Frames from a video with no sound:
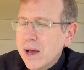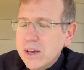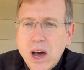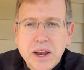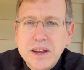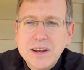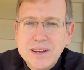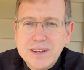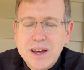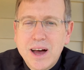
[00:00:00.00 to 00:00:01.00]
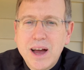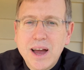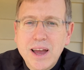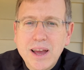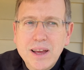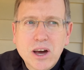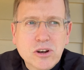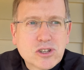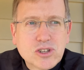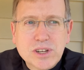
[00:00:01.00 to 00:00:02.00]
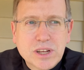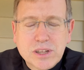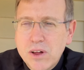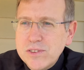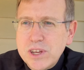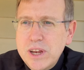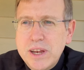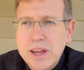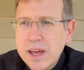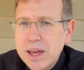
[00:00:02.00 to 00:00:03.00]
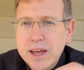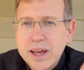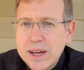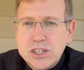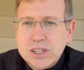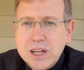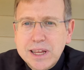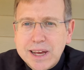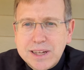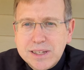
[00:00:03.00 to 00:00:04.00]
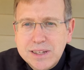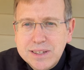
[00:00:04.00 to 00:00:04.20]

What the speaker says: got it. I understood it. All of a sudden, it just clicked.